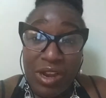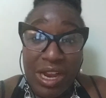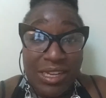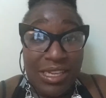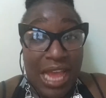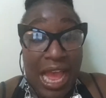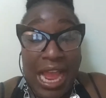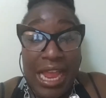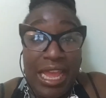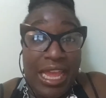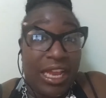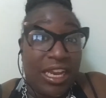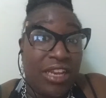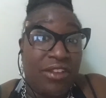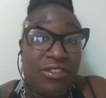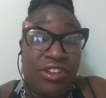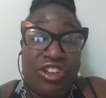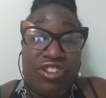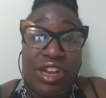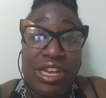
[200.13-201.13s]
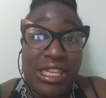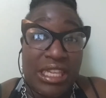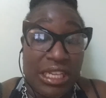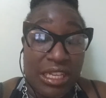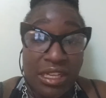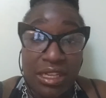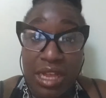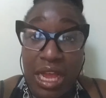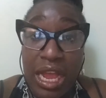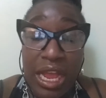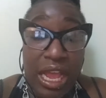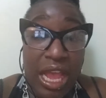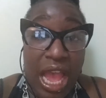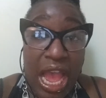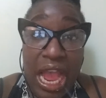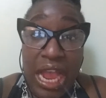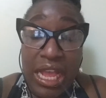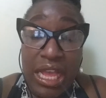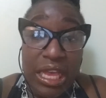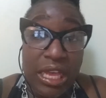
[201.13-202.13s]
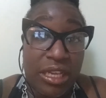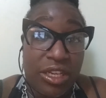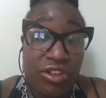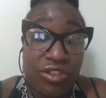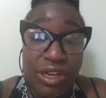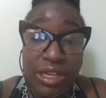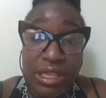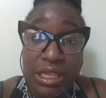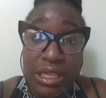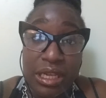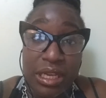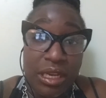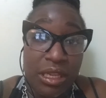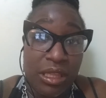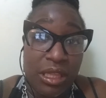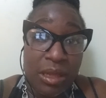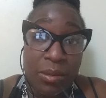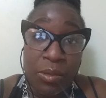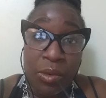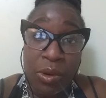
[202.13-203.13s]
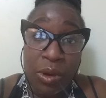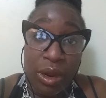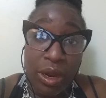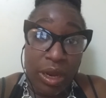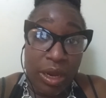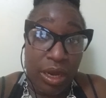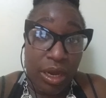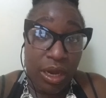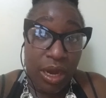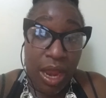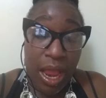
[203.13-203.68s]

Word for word: trying. To, I can't even stress it. I I can't stress it anything more.